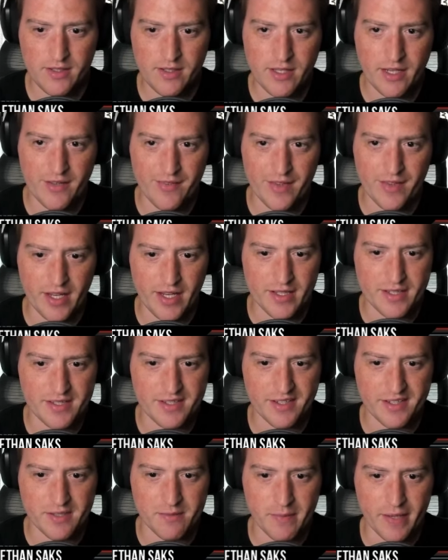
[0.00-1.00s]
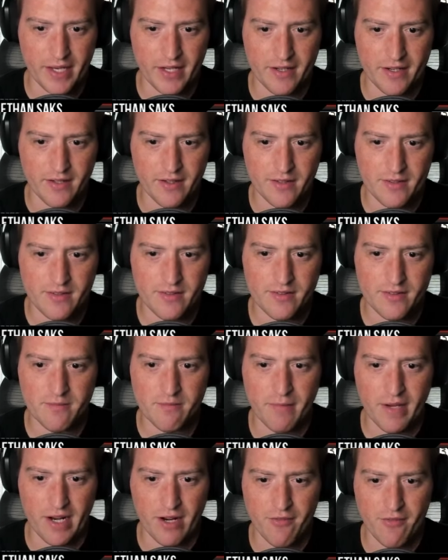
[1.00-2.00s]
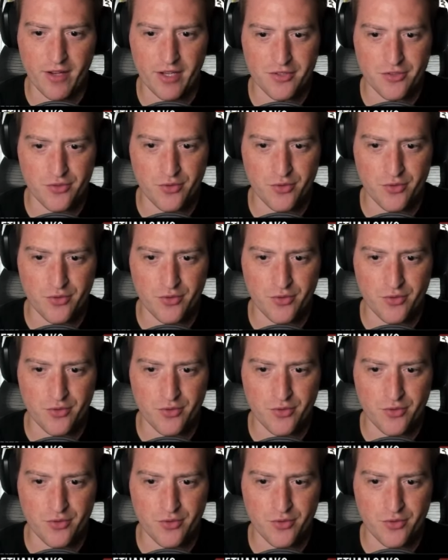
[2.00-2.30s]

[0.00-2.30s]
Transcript: and then 6 mana, Manifest